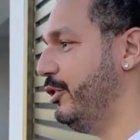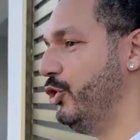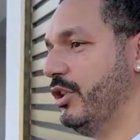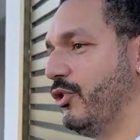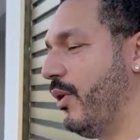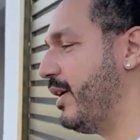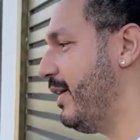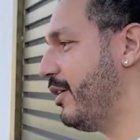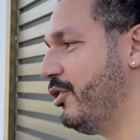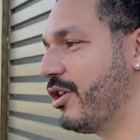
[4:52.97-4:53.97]
you can grind
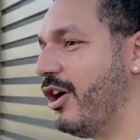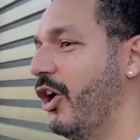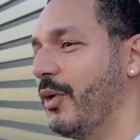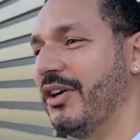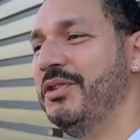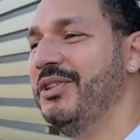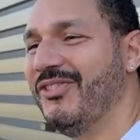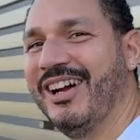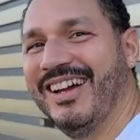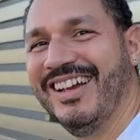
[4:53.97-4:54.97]
out of your car, whatever
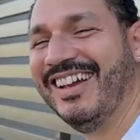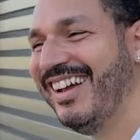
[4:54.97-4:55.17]
you like.